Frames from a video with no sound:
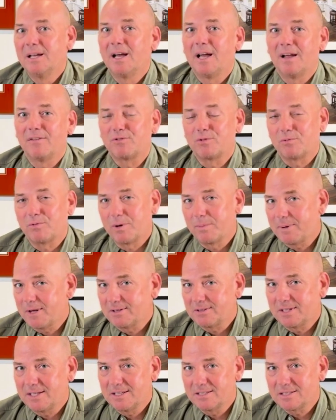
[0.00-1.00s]
I have to rip
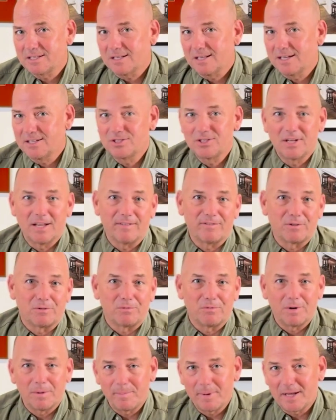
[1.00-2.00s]
out the insulation, I have to
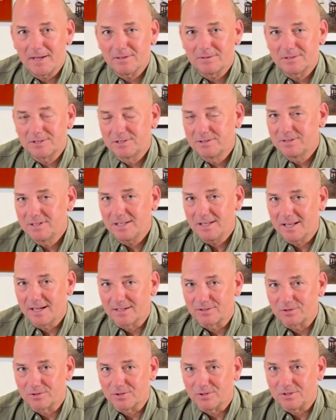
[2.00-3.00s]
rip out the
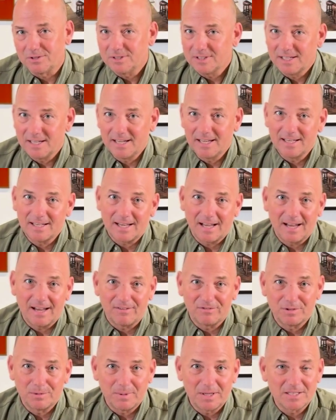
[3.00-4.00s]
electrical, and I
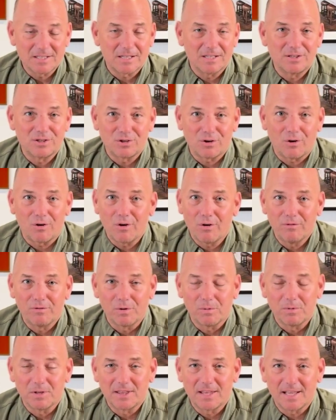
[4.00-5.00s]
have to basically start
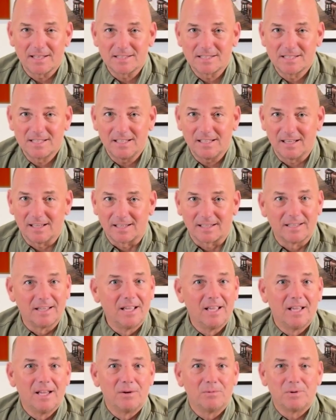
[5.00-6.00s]
over with that ceiling,
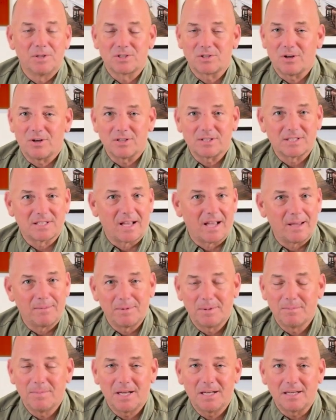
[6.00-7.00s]
which costs time
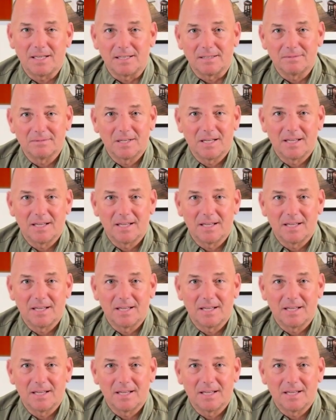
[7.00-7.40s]
and money.